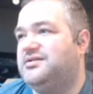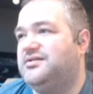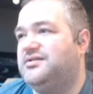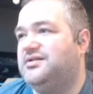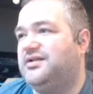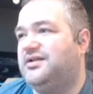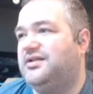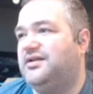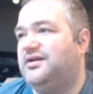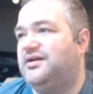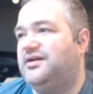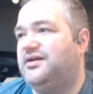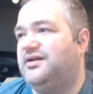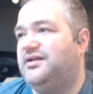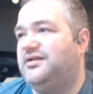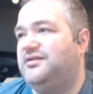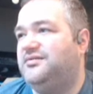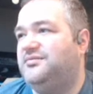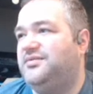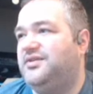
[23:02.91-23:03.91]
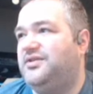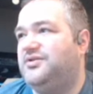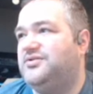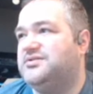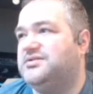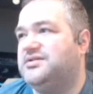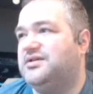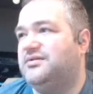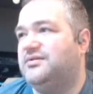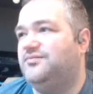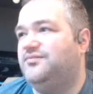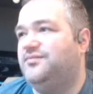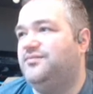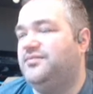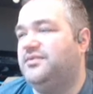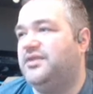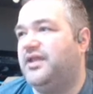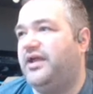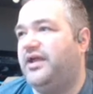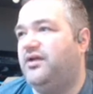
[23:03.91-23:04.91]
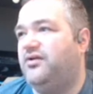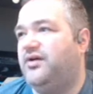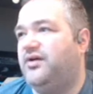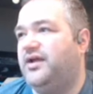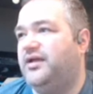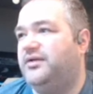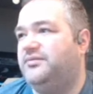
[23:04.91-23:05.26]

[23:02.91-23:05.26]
to clear it using light gray.